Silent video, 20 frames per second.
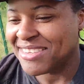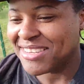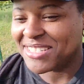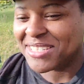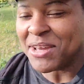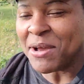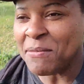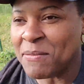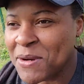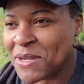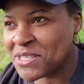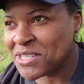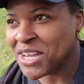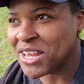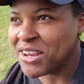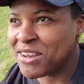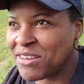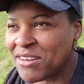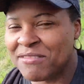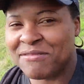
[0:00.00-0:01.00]
just how much
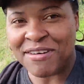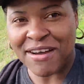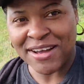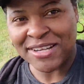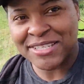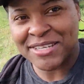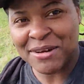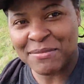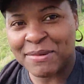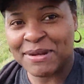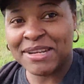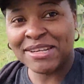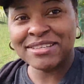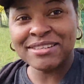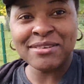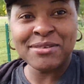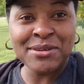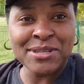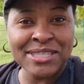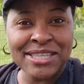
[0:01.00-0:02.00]
I love autumn. I need
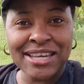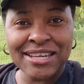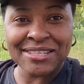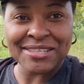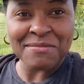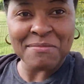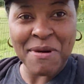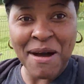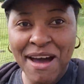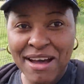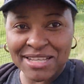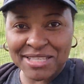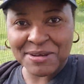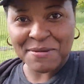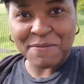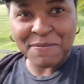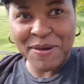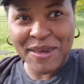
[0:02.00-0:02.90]
to go and take some autumn